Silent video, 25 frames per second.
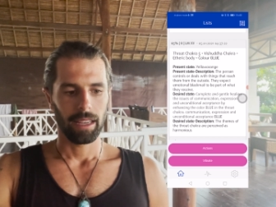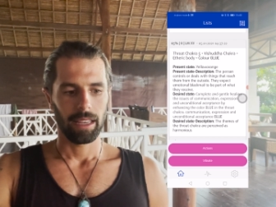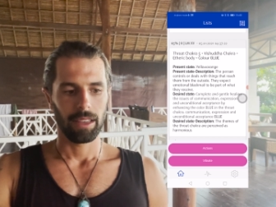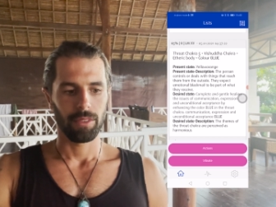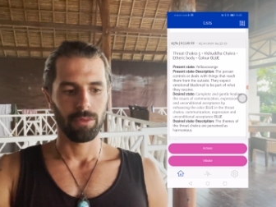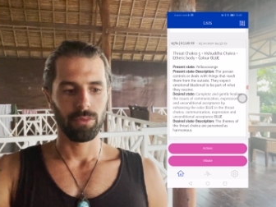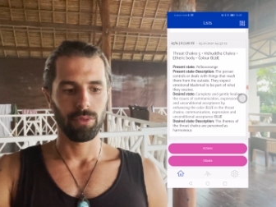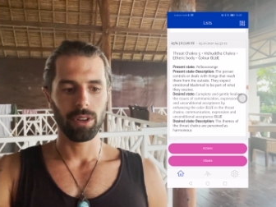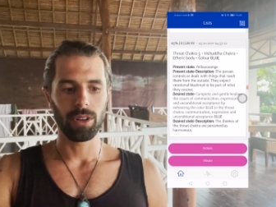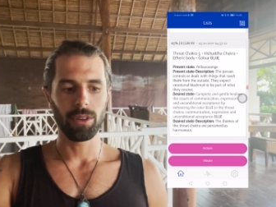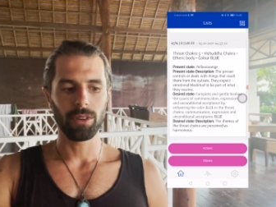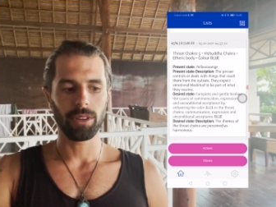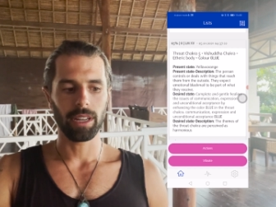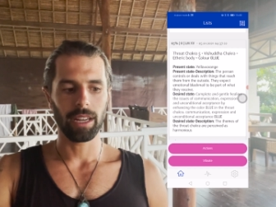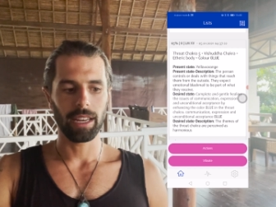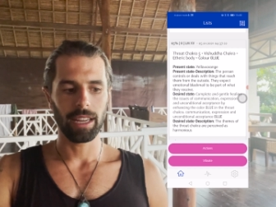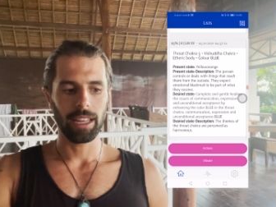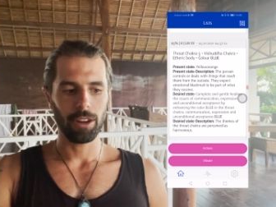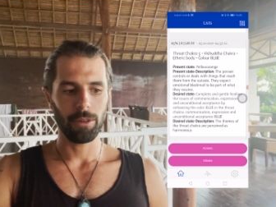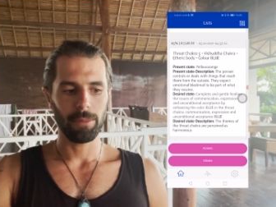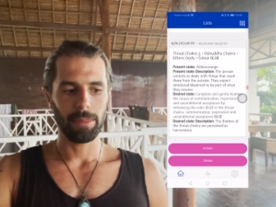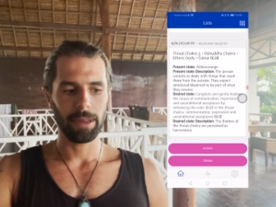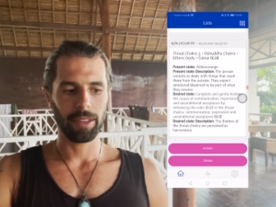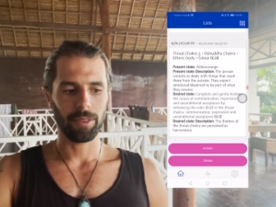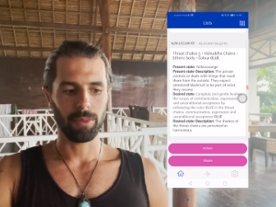If we look a
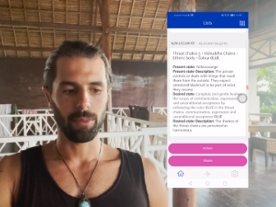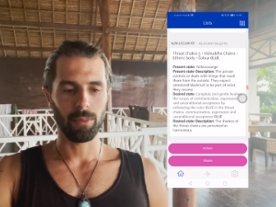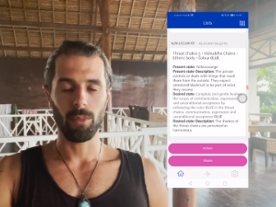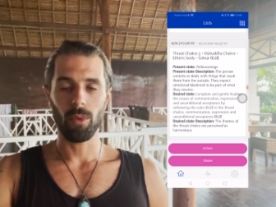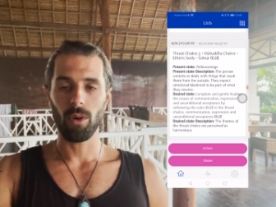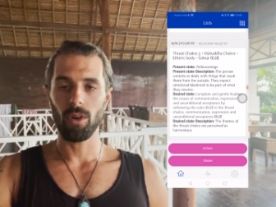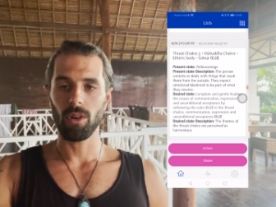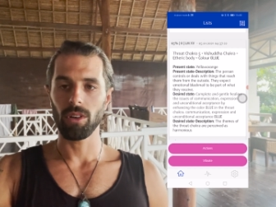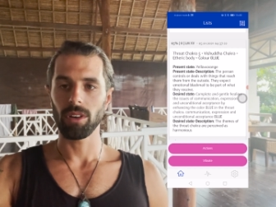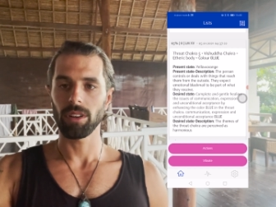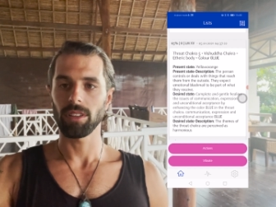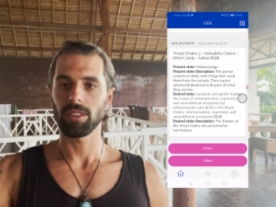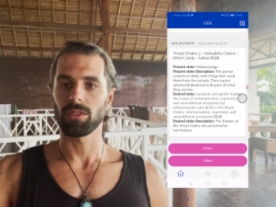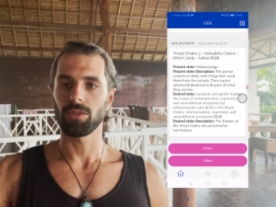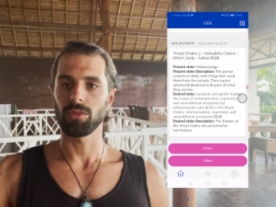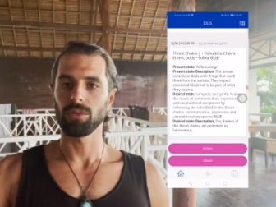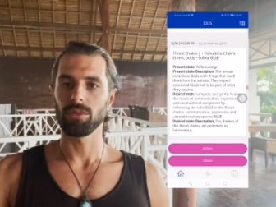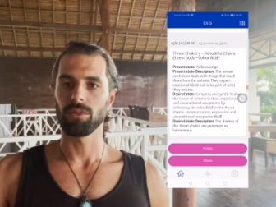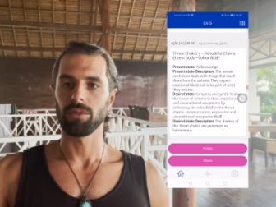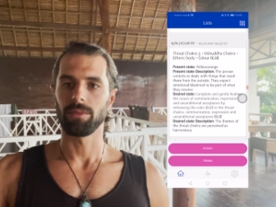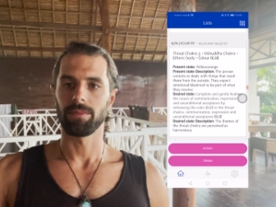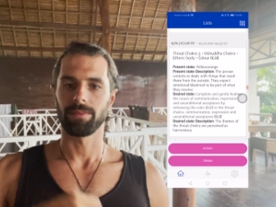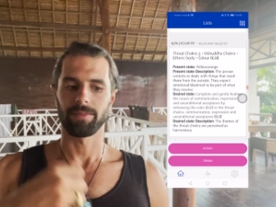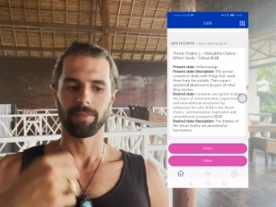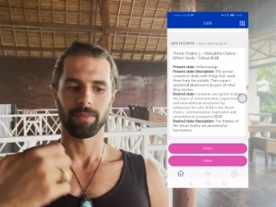little bit more
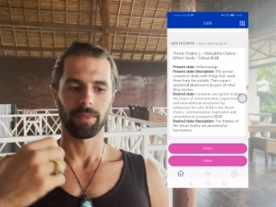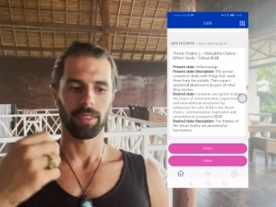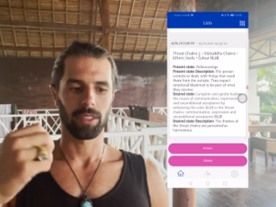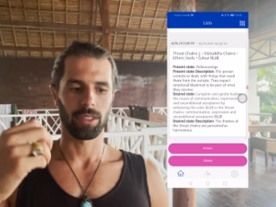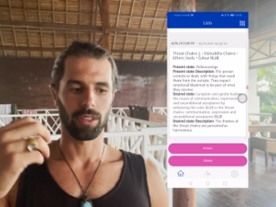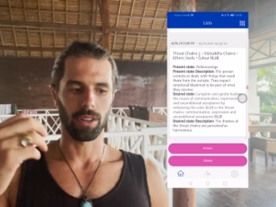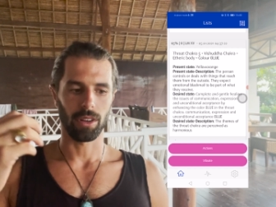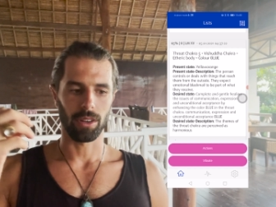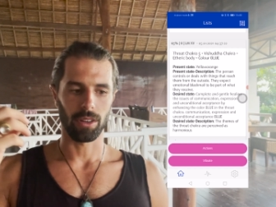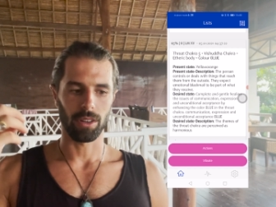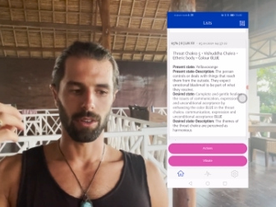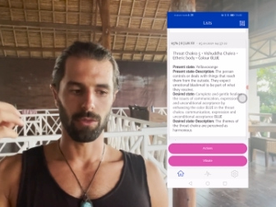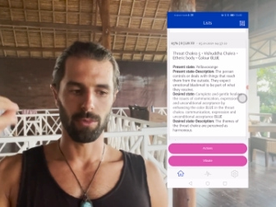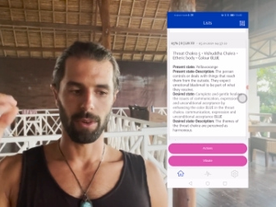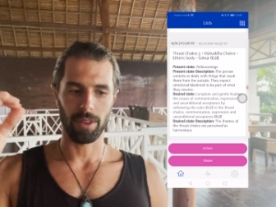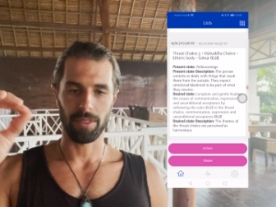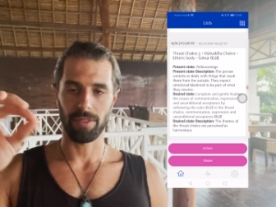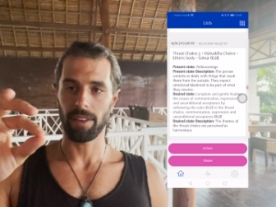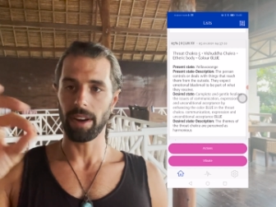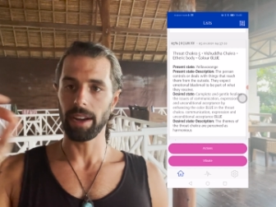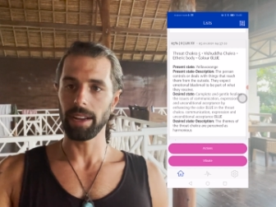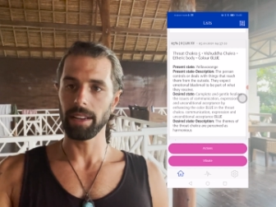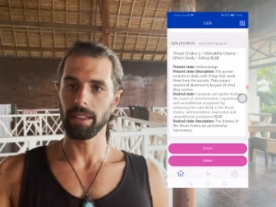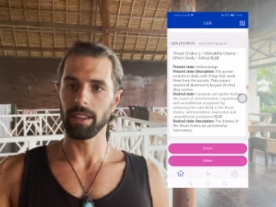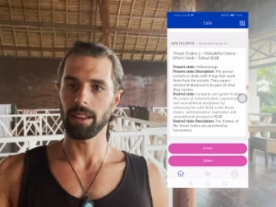into the
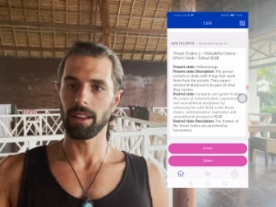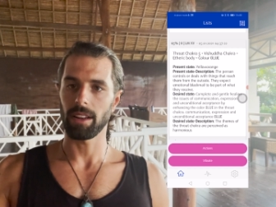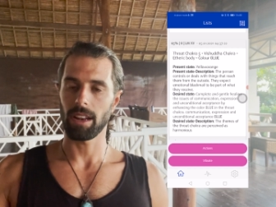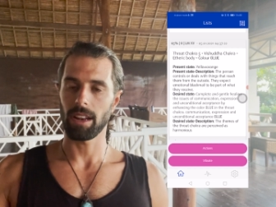refined